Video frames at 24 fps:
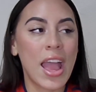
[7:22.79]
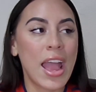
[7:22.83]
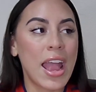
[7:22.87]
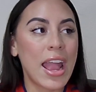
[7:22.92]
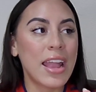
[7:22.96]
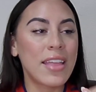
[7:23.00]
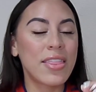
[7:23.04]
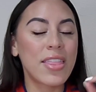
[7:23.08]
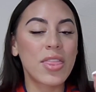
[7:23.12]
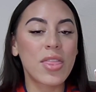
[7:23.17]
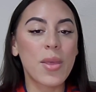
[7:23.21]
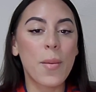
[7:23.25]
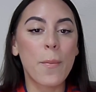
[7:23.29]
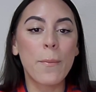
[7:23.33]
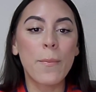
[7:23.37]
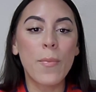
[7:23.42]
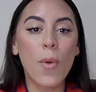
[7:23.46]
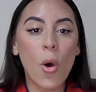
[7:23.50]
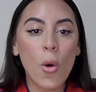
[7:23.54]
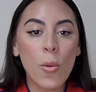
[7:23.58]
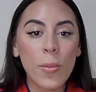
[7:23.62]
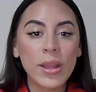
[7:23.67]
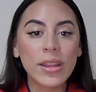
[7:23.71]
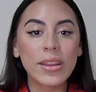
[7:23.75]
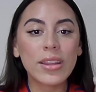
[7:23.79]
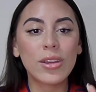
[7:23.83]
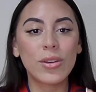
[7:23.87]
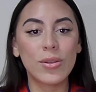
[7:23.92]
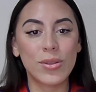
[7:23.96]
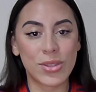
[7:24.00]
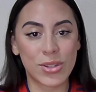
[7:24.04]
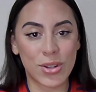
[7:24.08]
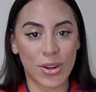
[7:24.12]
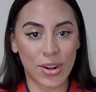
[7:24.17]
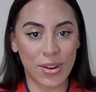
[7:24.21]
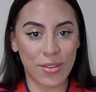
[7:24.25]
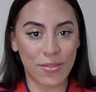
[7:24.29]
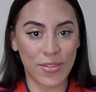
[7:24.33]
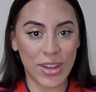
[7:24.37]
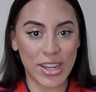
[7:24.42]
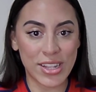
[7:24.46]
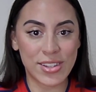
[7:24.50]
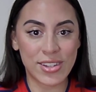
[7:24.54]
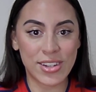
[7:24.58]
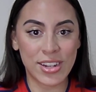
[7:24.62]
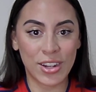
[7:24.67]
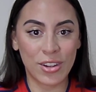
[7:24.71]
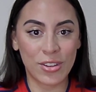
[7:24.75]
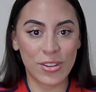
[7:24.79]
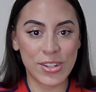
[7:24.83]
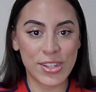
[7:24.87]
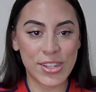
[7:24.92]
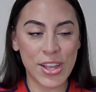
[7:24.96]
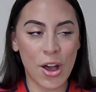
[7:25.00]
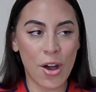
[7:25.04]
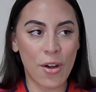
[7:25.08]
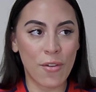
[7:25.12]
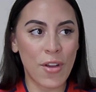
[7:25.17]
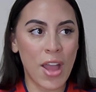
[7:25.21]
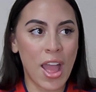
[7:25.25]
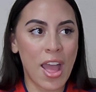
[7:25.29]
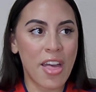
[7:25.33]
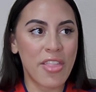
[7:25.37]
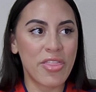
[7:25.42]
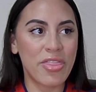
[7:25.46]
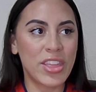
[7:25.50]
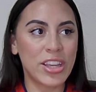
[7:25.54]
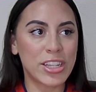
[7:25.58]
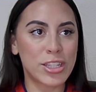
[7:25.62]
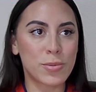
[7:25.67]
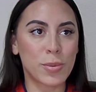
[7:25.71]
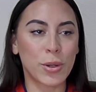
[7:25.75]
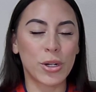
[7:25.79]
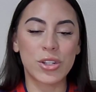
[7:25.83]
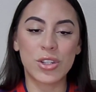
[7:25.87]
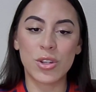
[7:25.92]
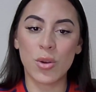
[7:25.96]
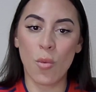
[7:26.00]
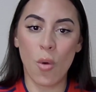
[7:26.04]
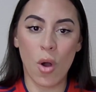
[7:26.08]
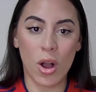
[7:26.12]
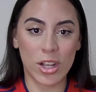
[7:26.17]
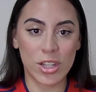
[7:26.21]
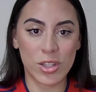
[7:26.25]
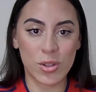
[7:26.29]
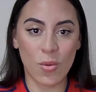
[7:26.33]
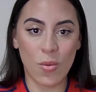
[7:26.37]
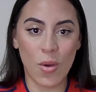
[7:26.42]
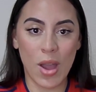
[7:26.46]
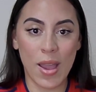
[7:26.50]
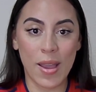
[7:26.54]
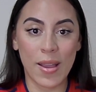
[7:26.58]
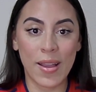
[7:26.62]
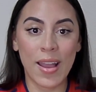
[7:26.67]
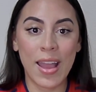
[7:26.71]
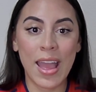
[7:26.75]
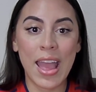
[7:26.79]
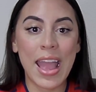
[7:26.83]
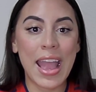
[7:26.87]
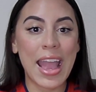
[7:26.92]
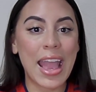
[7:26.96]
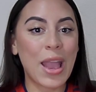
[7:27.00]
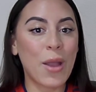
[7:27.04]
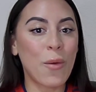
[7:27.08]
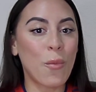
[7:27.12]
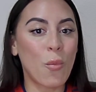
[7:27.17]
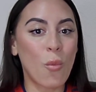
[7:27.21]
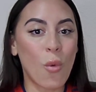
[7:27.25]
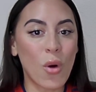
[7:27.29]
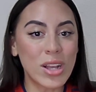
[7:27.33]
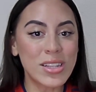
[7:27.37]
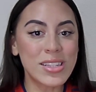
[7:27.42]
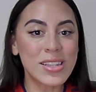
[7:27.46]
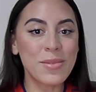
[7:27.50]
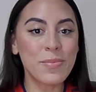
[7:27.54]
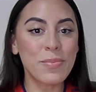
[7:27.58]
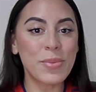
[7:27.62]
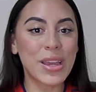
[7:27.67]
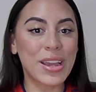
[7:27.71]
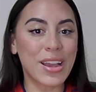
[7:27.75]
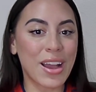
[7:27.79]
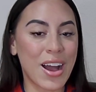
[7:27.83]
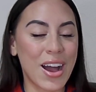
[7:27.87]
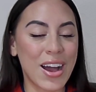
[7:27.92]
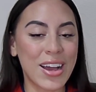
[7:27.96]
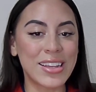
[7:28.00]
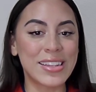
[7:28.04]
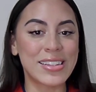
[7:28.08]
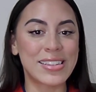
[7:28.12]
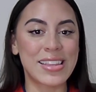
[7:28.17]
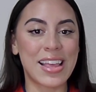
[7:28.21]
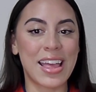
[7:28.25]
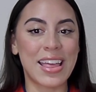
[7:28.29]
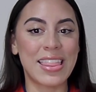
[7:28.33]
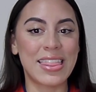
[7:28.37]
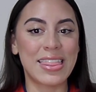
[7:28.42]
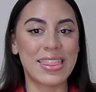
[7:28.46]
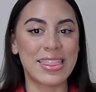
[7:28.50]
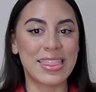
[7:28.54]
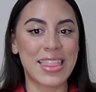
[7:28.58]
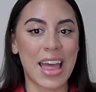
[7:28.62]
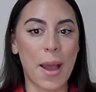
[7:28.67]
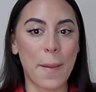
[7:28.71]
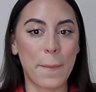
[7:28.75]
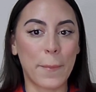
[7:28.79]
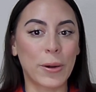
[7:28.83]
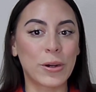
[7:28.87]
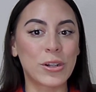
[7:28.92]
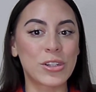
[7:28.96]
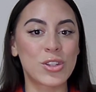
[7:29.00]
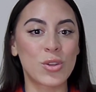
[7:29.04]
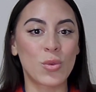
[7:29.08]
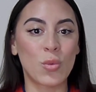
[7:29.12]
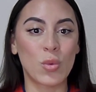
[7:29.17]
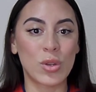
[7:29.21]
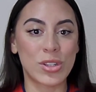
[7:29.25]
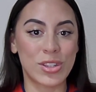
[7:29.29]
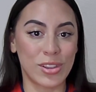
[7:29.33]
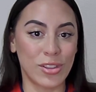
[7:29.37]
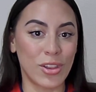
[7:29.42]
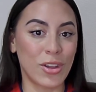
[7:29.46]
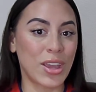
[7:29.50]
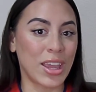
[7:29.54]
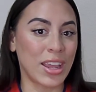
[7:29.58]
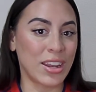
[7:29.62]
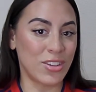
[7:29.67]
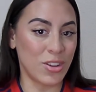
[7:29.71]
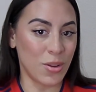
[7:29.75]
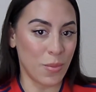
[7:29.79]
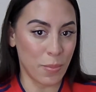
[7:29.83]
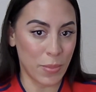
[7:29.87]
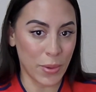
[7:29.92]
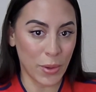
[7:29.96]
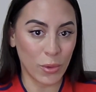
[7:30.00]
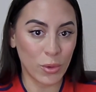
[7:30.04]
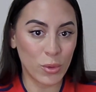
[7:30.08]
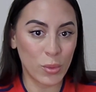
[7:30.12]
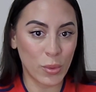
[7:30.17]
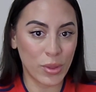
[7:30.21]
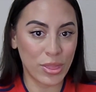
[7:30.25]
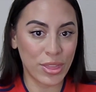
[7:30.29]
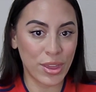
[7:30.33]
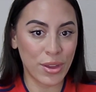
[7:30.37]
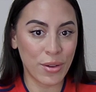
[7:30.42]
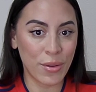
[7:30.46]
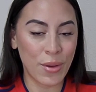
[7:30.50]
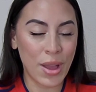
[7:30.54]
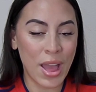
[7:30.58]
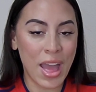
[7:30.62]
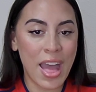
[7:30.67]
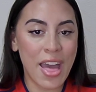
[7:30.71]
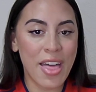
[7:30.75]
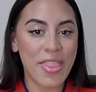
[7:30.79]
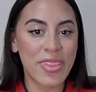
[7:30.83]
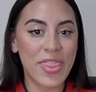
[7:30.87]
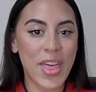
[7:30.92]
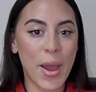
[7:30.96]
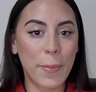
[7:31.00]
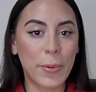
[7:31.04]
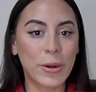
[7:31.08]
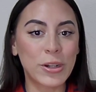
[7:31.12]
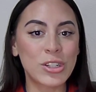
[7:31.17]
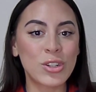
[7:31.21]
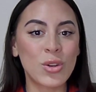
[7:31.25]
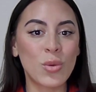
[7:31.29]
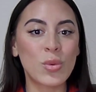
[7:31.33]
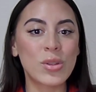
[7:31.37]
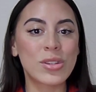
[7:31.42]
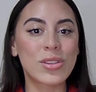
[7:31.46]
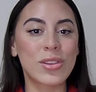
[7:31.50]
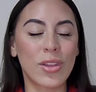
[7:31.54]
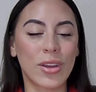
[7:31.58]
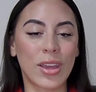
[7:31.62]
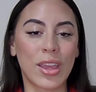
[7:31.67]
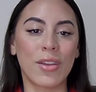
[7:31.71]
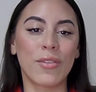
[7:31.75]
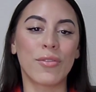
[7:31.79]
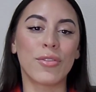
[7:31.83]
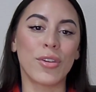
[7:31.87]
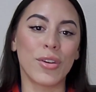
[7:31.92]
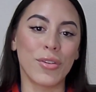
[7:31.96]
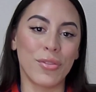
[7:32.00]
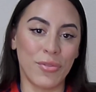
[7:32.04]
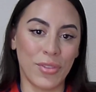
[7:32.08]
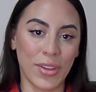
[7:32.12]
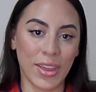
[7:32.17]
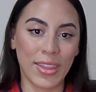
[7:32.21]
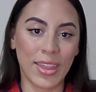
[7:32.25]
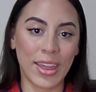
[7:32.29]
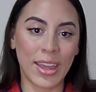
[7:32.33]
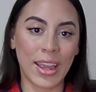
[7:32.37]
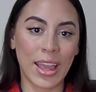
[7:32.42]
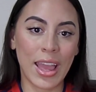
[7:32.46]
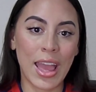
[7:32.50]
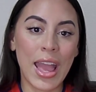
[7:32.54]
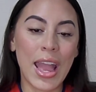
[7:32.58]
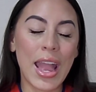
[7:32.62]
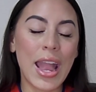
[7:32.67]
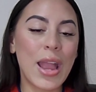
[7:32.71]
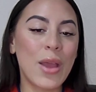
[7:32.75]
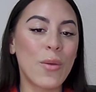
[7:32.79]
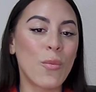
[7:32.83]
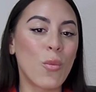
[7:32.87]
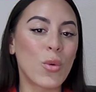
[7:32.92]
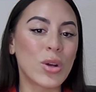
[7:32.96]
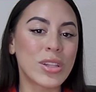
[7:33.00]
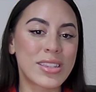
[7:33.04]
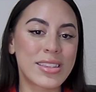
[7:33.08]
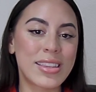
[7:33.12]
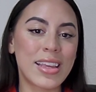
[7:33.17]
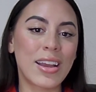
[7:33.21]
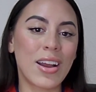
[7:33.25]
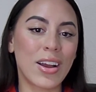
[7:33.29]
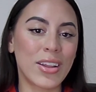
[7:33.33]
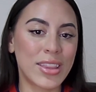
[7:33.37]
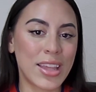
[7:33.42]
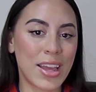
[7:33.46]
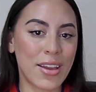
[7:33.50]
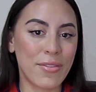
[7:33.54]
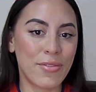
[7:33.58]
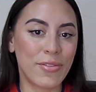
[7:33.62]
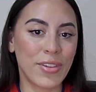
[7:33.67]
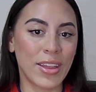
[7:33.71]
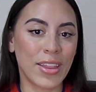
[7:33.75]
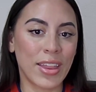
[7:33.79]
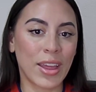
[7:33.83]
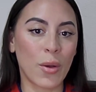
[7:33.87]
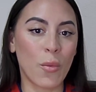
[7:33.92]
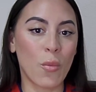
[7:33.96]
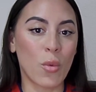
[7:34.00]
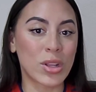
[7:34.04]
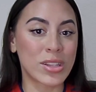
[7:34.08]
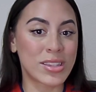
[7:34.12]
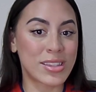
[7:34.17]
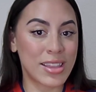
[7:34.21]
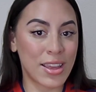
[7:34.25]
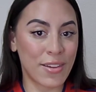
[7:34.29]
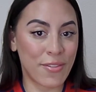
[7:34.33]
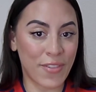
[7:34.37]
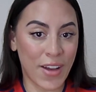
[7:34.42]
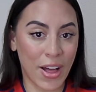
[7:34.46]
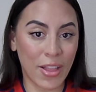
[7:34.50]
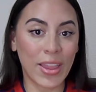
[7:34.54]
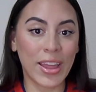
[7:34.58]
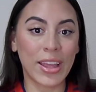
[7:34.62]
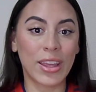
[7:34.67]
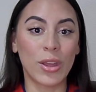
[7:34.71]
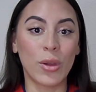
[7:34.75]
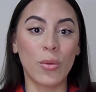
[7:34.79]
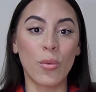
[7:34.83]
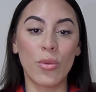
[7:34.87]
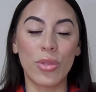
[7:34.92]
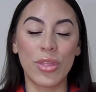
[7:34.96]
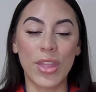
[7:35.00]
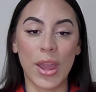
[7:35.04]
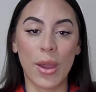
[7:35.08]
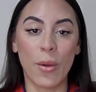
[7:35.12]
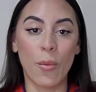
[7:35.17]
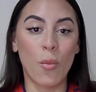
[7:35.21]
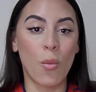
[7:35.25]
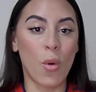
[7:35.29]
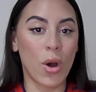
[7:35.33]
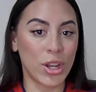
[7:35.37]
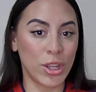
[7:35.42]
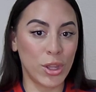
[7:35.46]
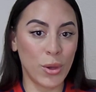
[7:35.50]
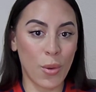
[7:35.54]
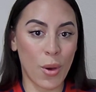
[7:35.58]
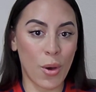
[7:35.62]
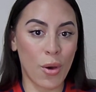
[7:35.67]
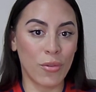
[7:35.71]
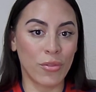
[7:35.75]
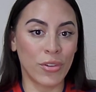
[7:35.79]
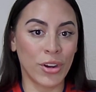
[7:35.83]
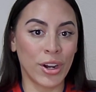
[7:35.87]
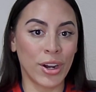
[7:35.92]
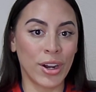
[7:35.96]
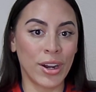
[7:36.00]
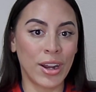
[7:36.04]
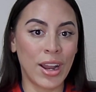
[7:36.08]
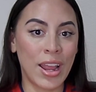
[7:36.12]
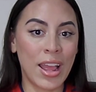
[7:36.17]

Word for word: And then the moment that you start investing yourself, this person walks away. It wasn't because that person was looking to build with you that person was looking for a feeling and once they got that feeling once they felt like you they won you over